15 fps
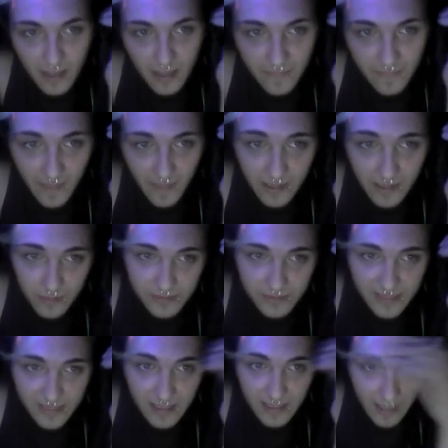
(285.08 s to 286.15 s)
They used
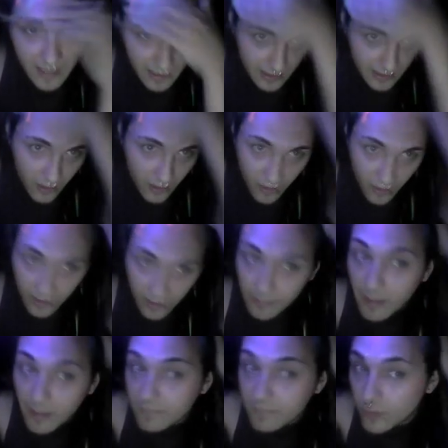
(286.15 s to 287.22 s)
Skin Candy on
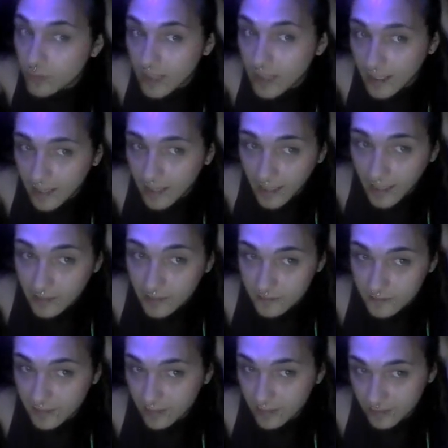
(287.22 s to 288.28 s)
my forehead, and it
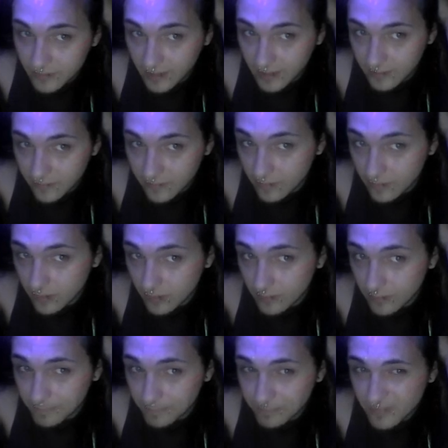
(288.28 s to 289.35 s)
turned out great.
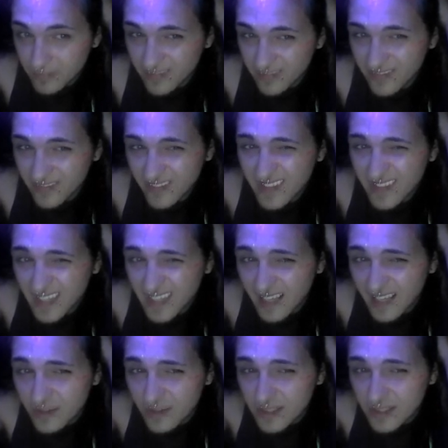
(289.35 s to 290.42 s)
The
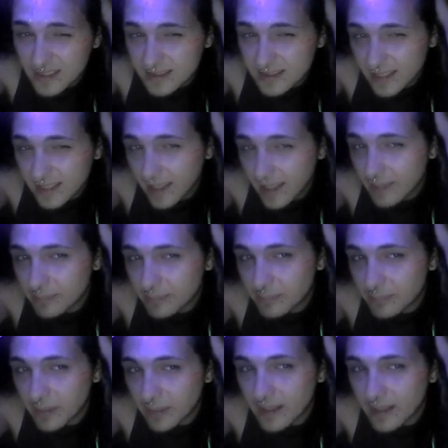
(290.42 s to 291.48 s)
yellow didn't stay,
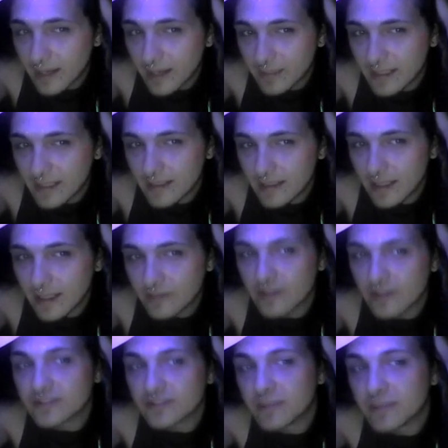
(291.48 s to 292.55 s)
but, I mean, in
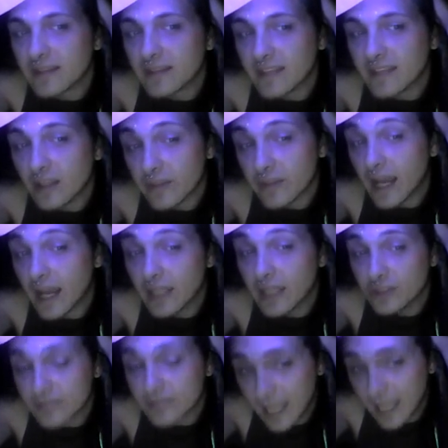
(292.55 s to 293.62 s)
retrospect, the yellow that I
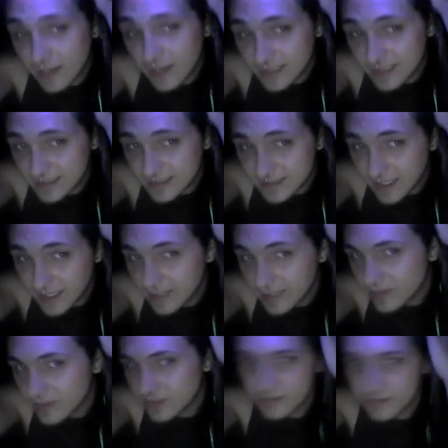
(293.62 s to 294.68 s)
use now didn't stay
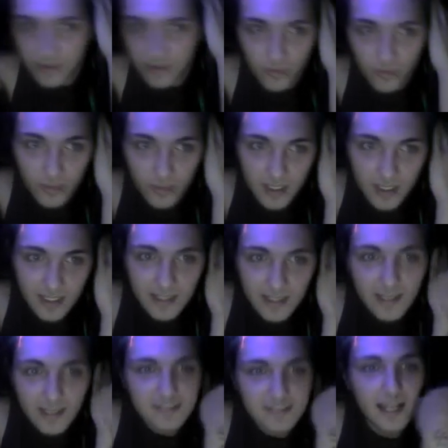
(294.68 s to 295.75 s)
either, so
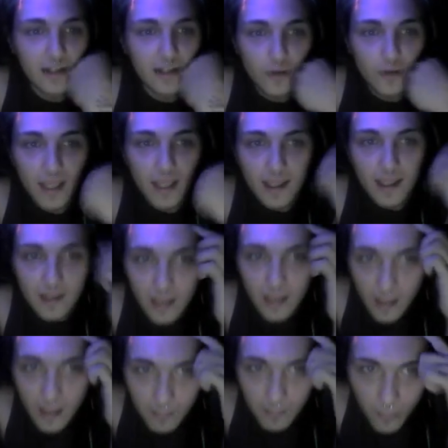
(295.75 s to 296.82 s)
it's kind of okay.
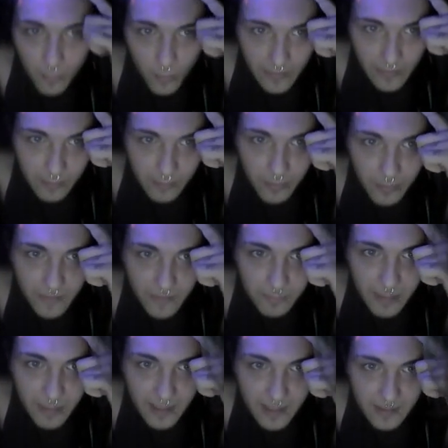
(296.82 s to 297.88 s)
But where they put the
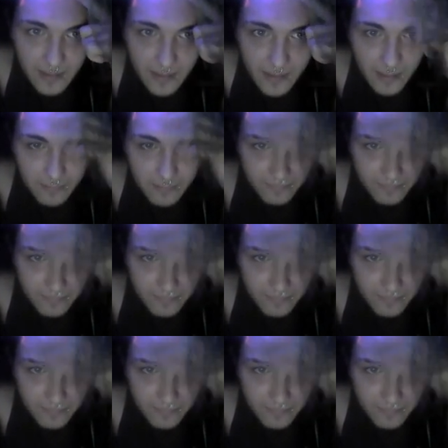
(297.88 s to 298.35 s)
pink, like,